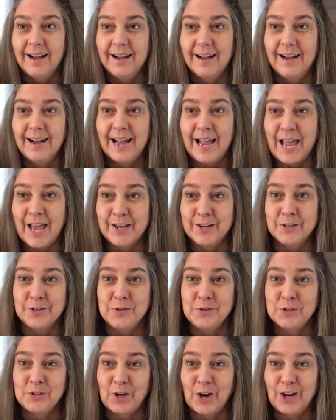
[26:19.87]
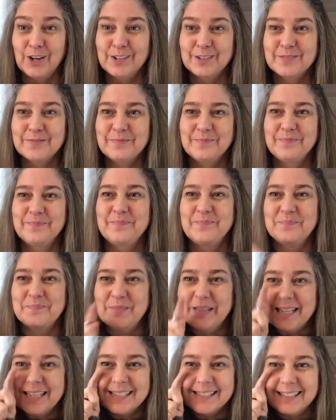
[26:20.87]
I had a new start
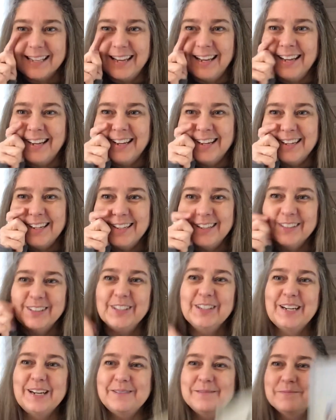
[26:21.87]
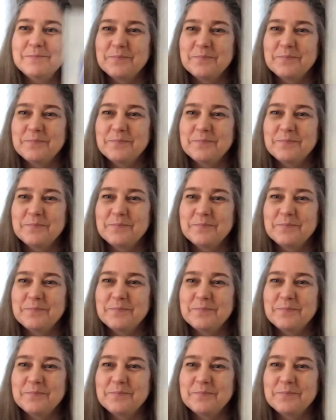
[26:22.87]
Melissa look up